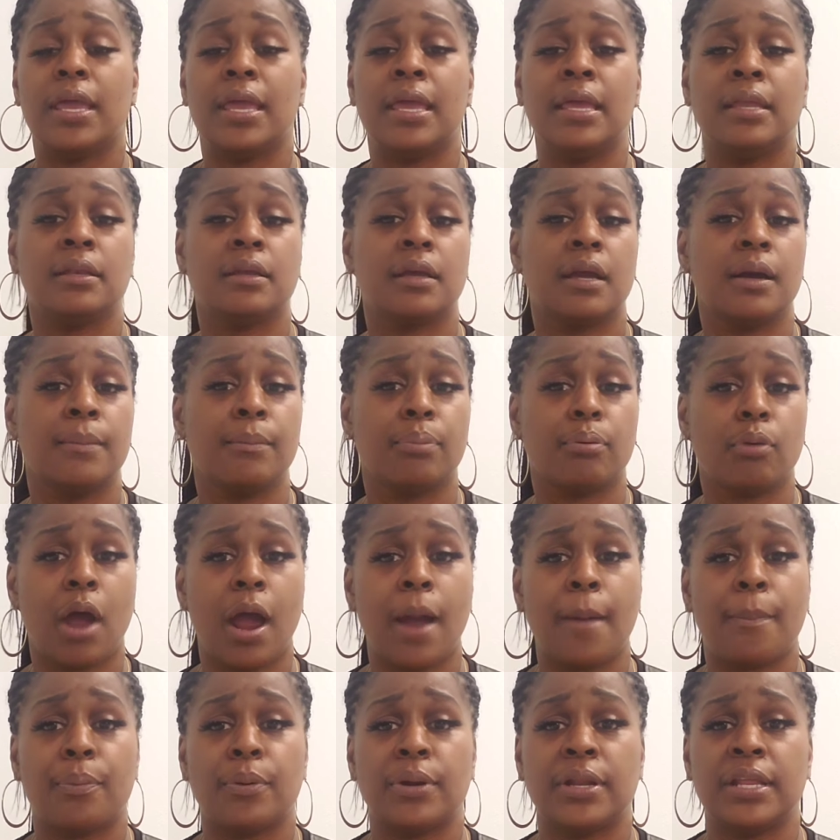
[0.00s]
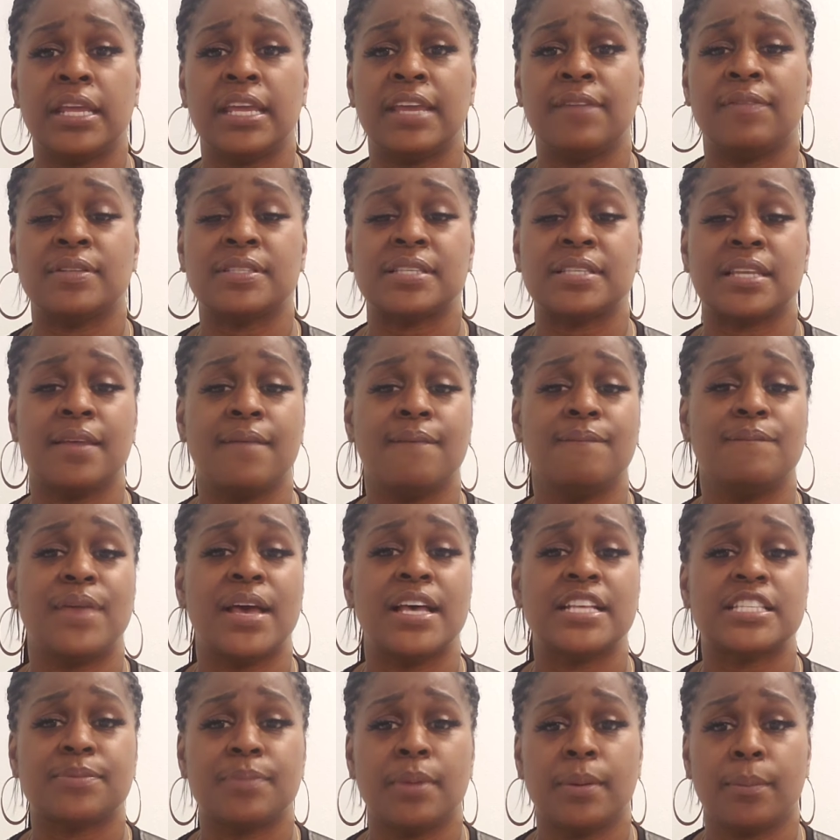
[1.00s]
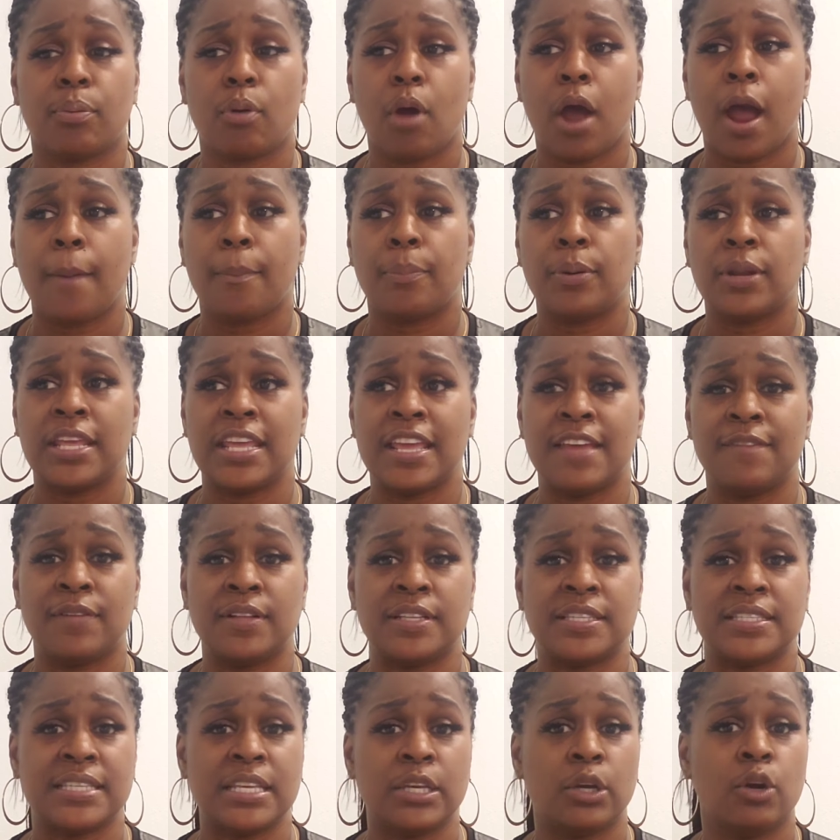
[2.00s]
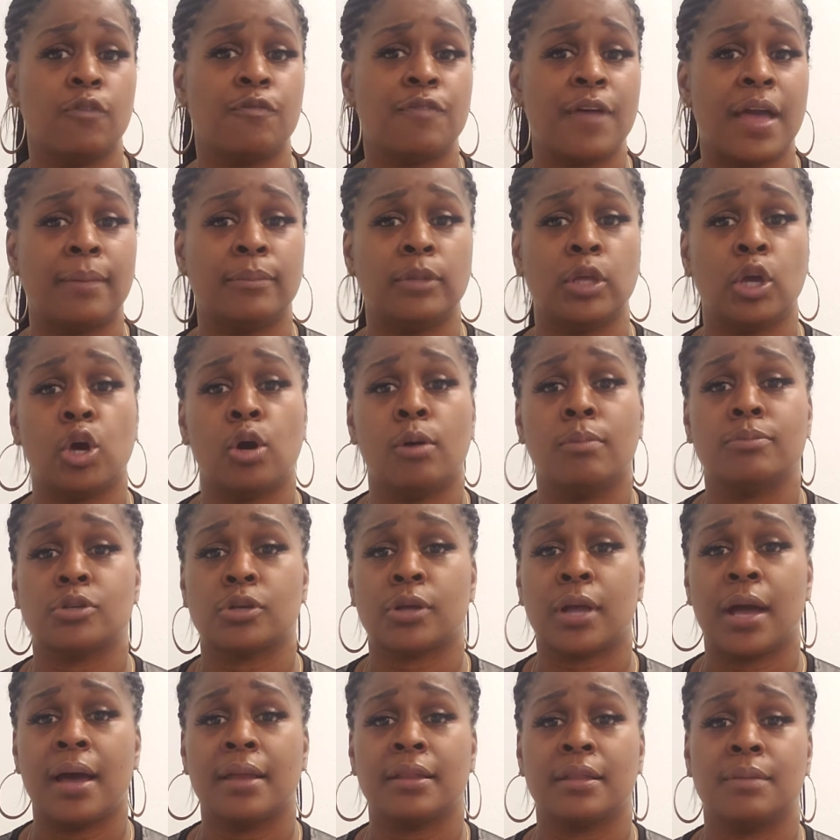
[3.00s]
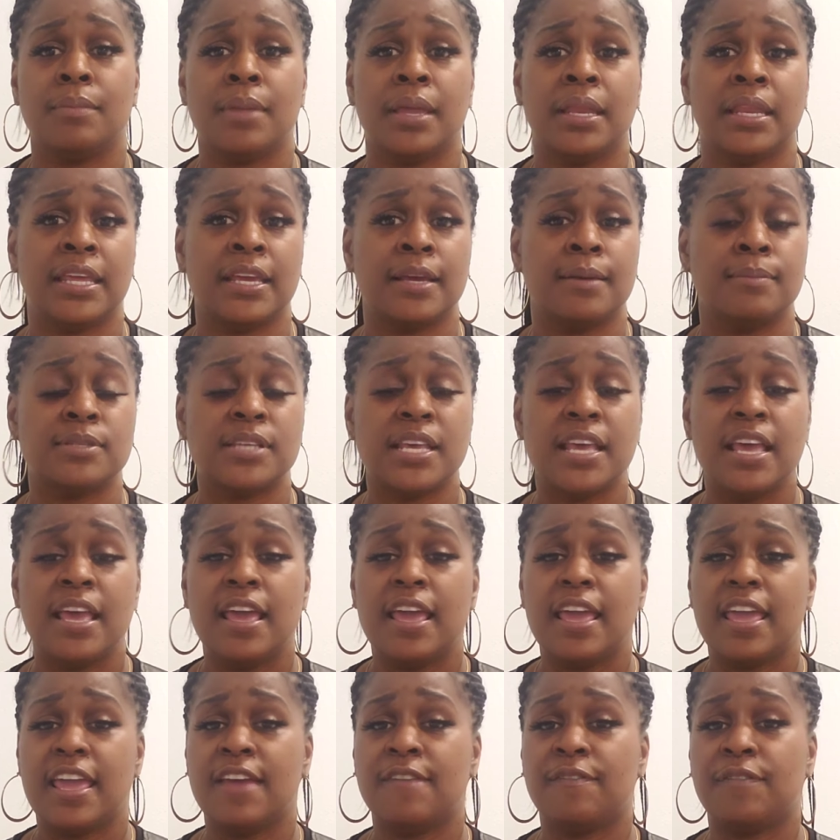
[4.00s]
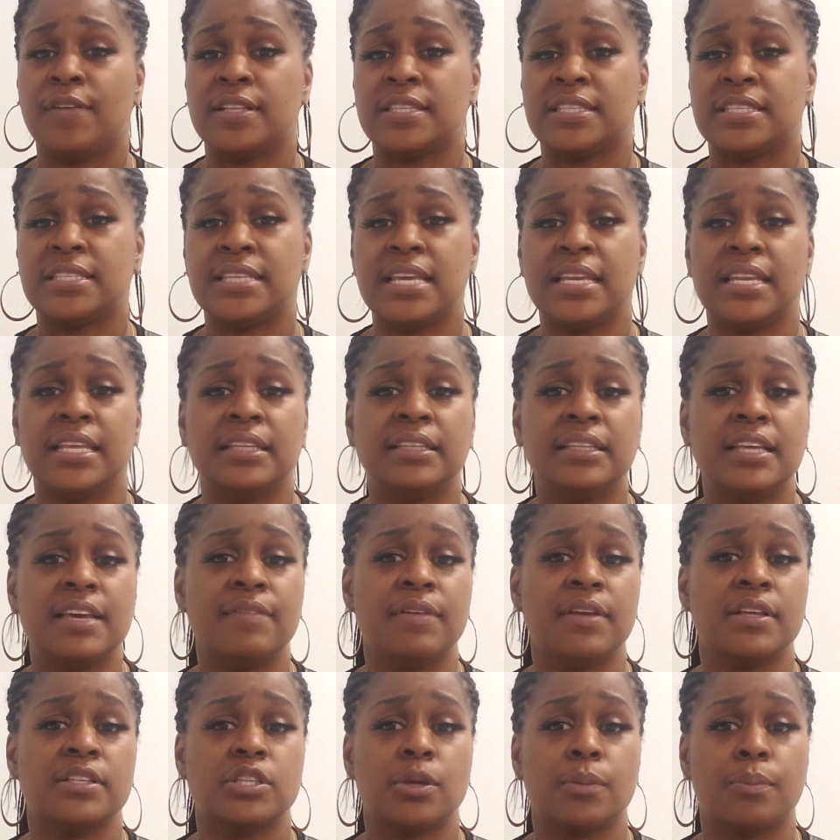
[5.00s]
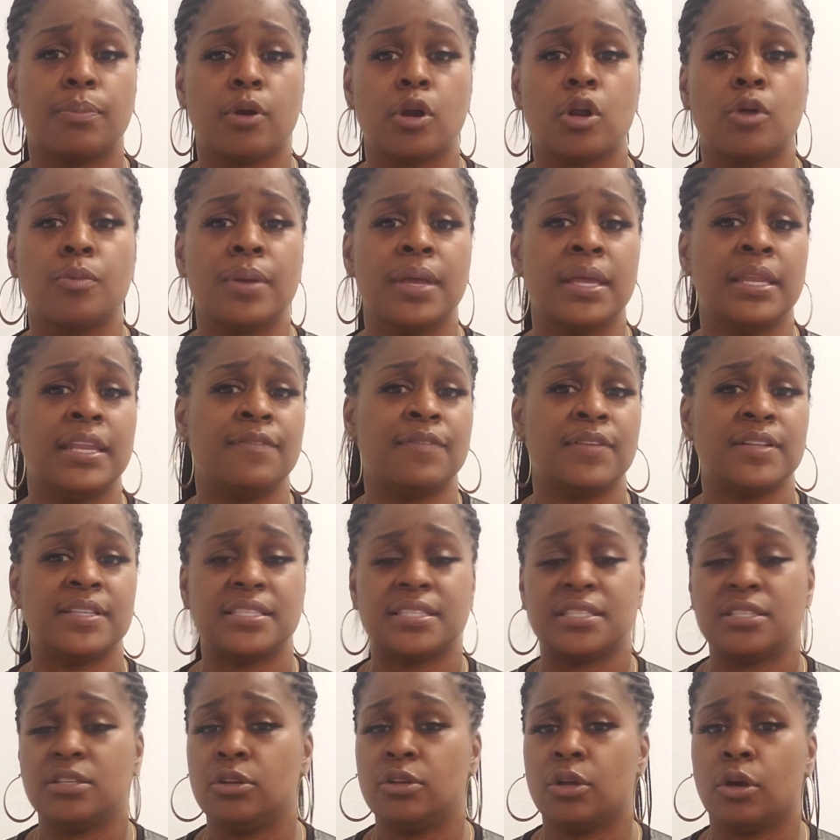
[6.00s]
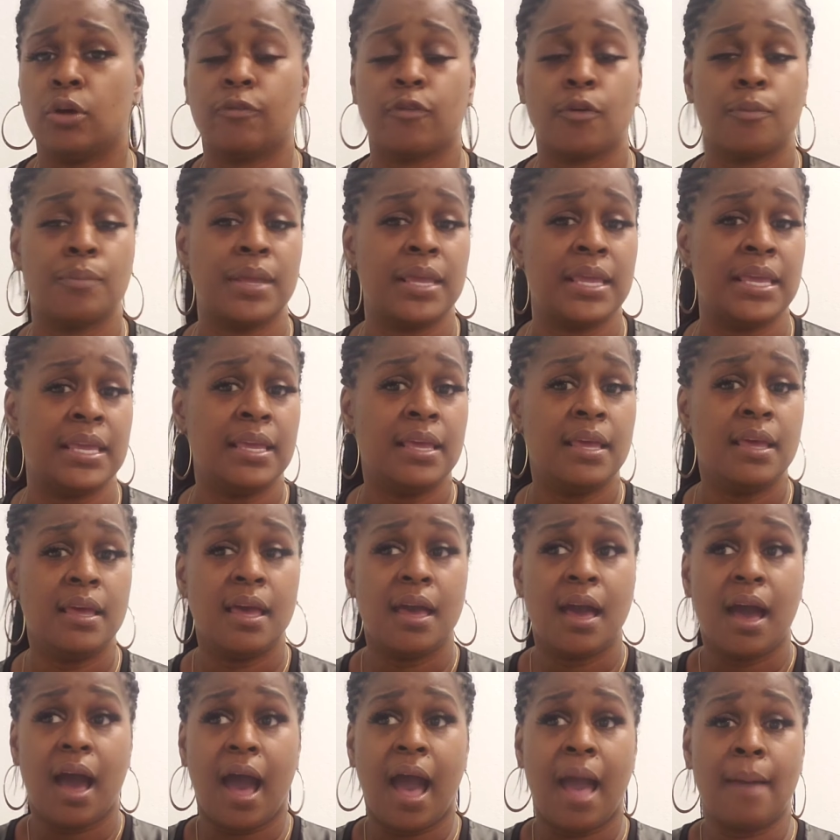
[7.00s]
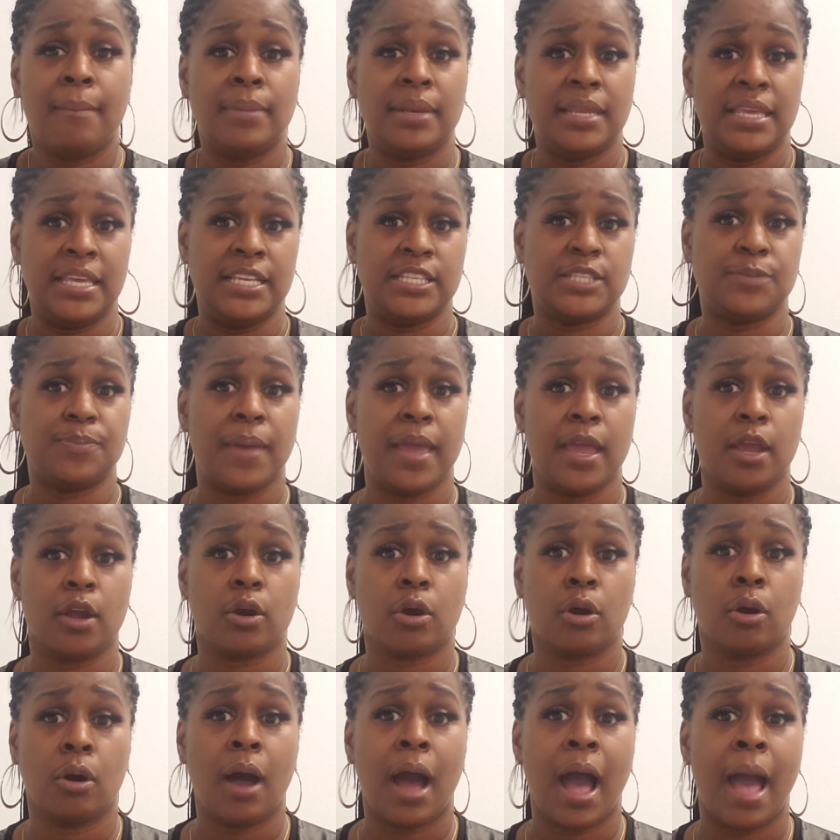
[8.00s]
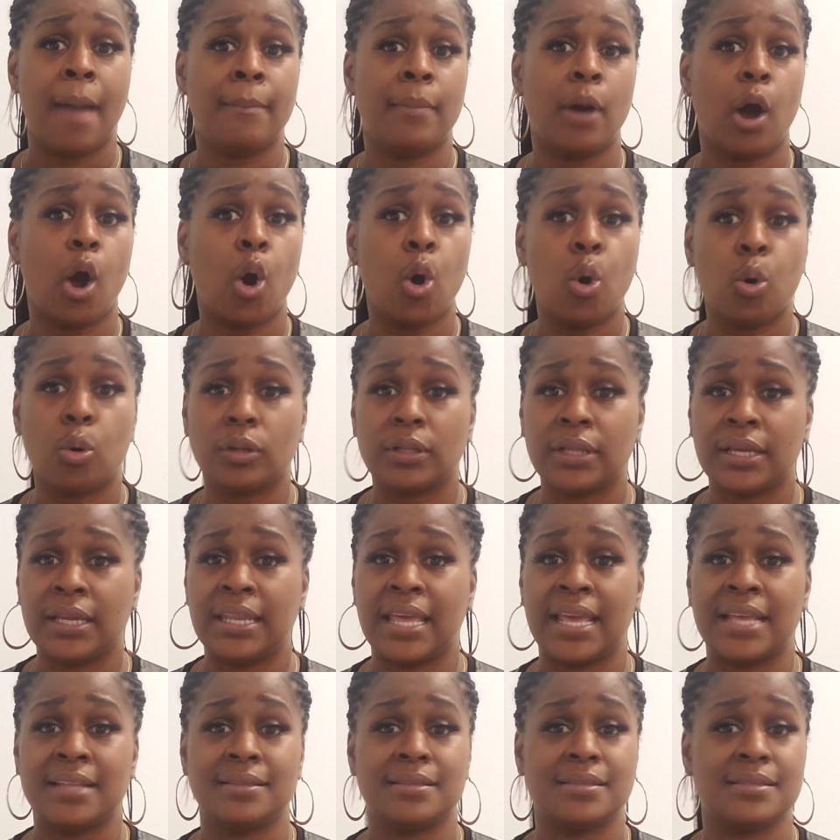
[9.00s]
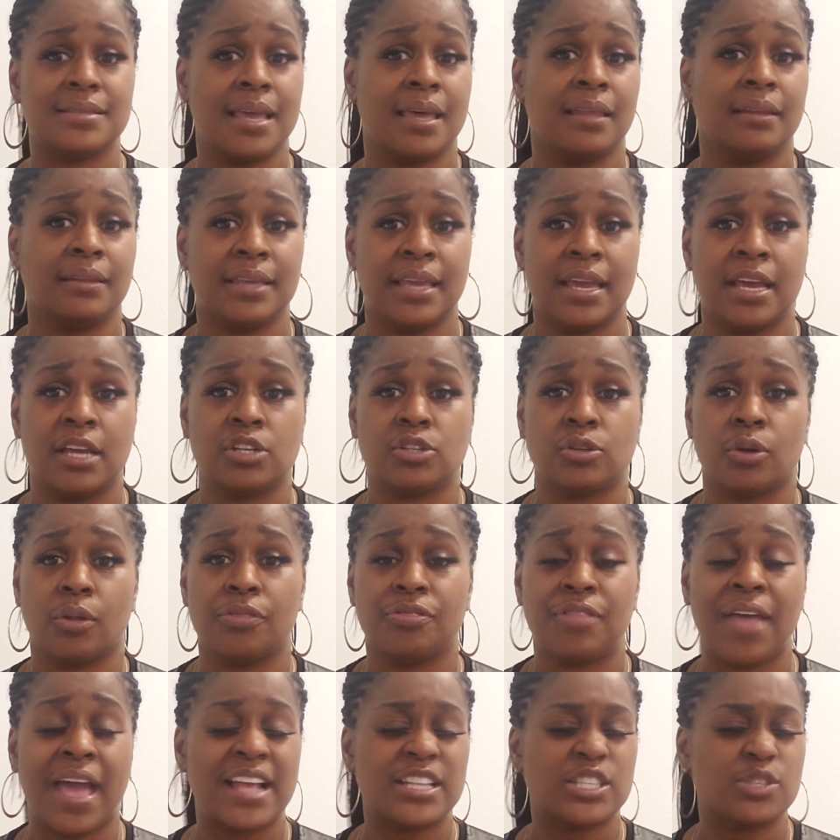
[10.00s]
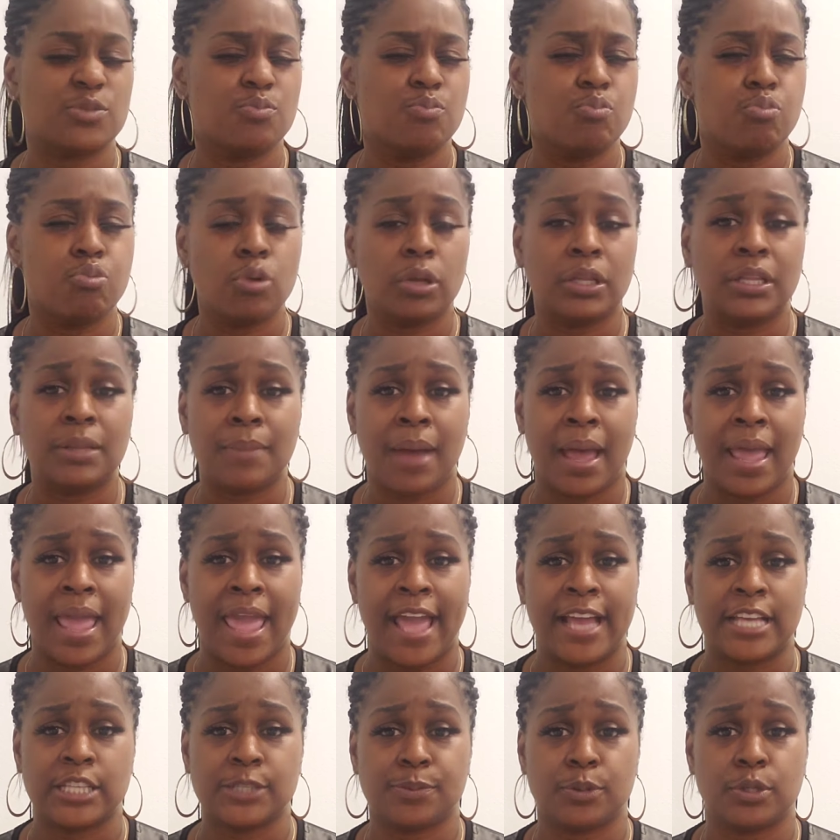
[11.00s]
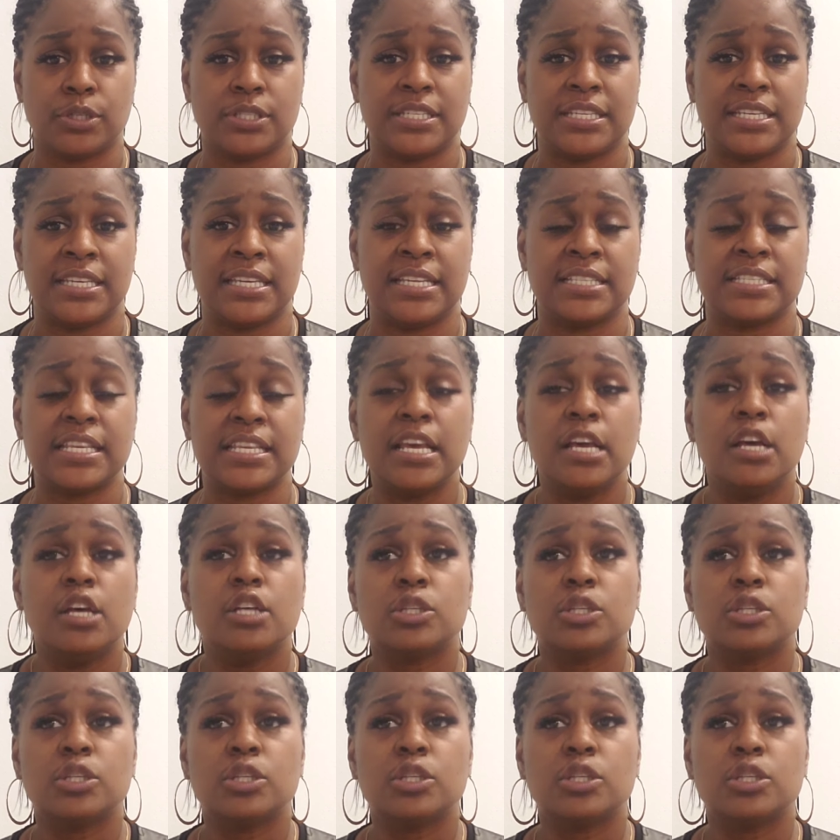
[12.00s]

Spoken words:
income property, if it's an investment property, if it's single family homes or condominiums, if it's city living, suburban, if it's, for me, I'm an East Bay girl. I'm Oakland and San Leandro. That's really my expertise.